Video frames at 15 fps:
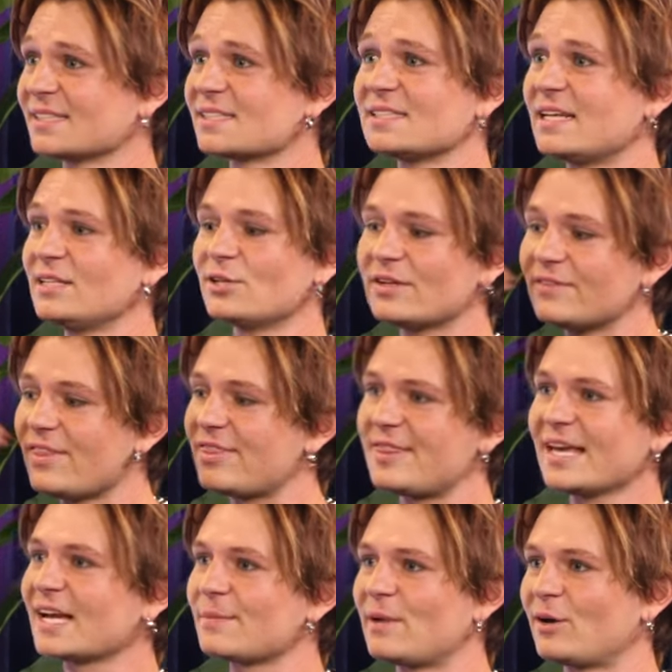it doesn't, you don't even
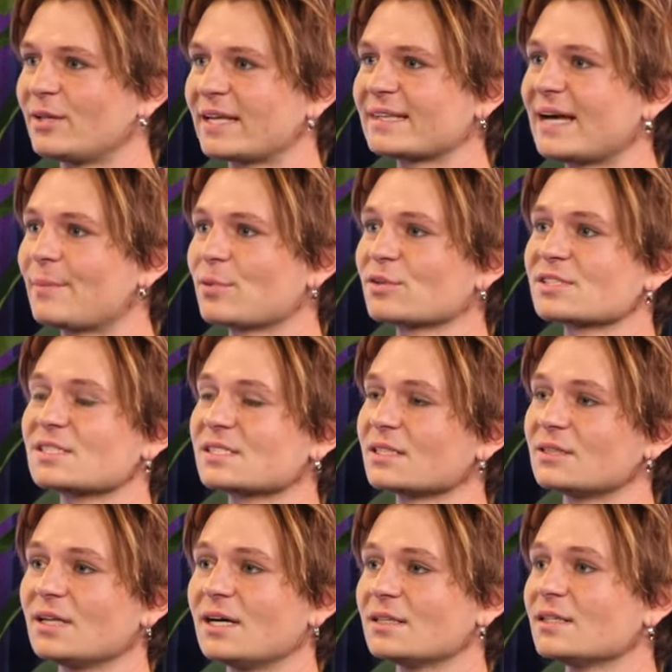think about, like, that person's
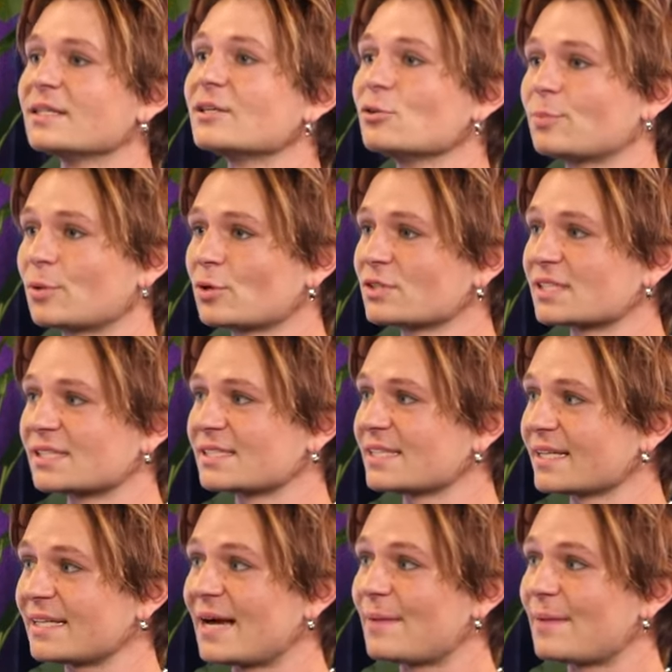a little person. It's like,